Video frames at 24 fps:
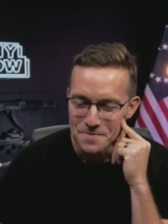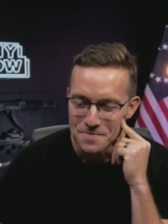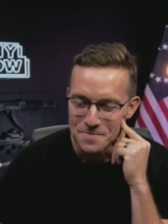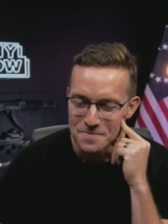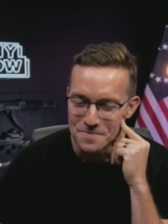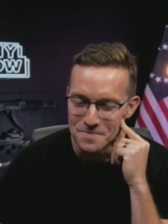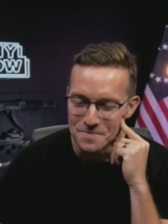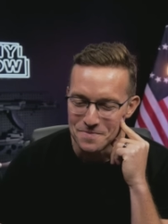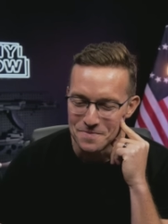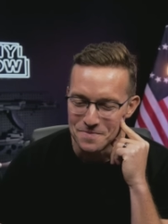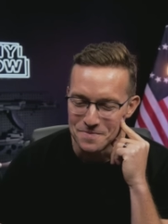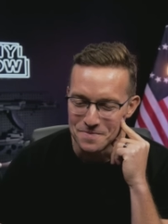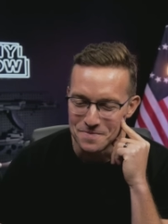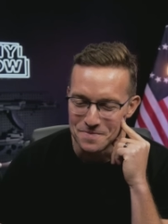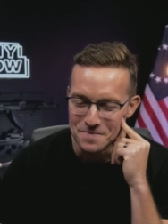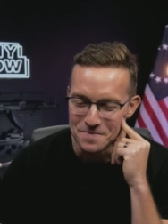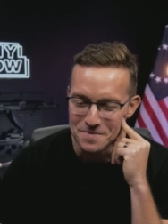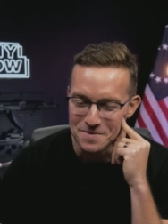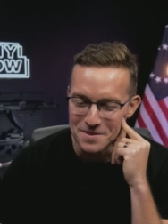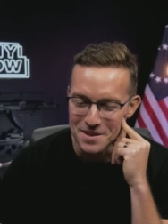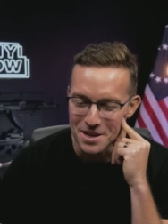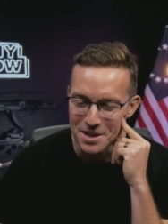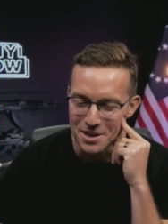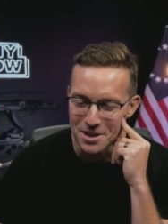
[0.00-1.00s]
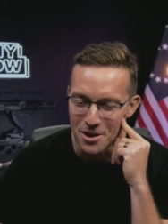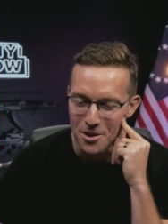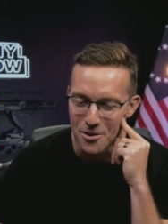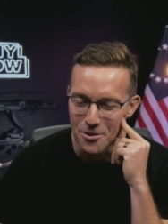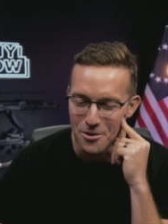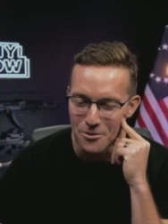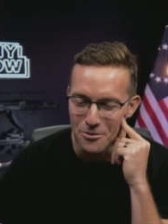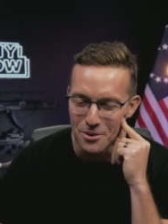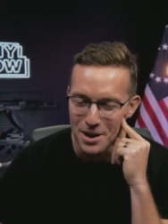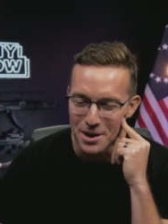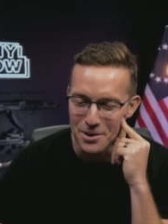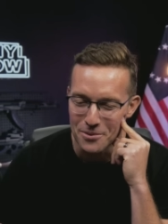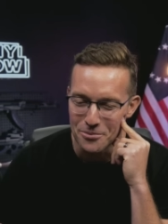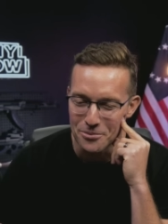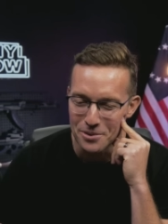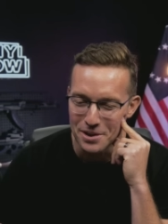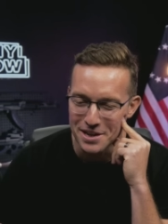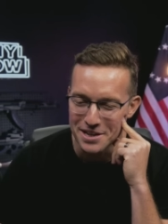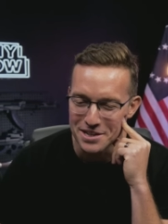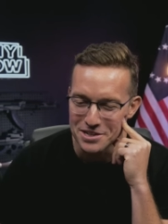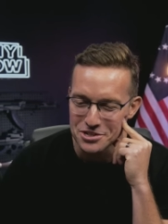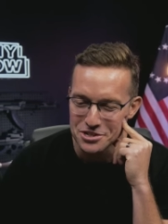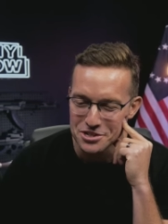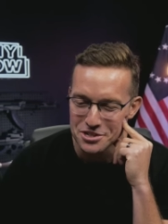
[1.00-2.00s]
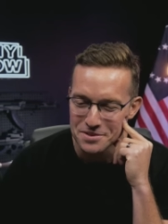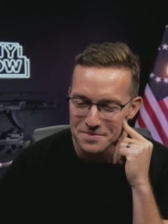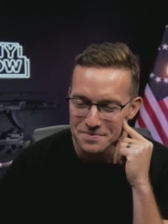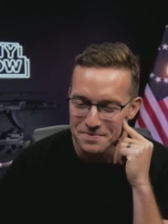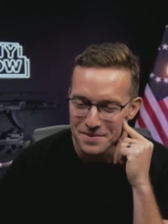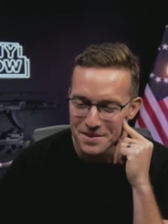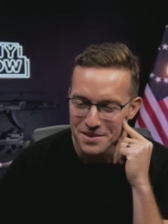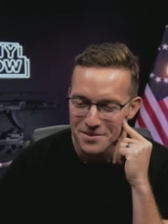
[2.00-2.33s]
Mm, go away, witch.